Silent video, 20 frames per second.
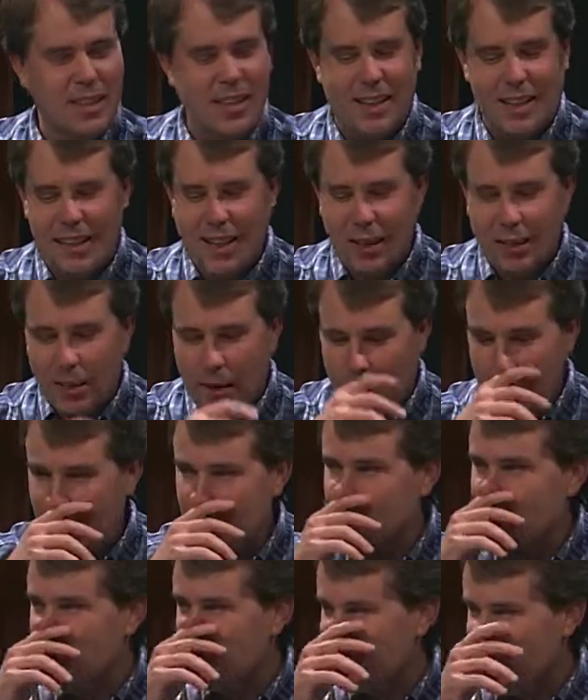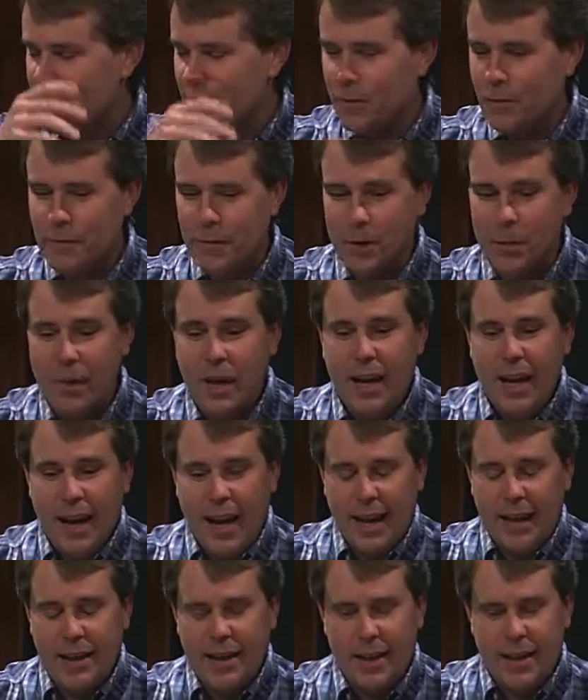I, uh, um, I was going to make a little film,
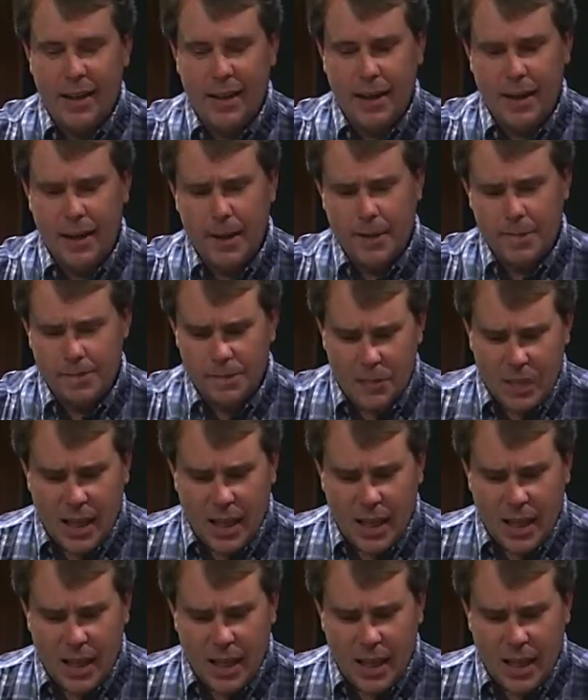and then uh,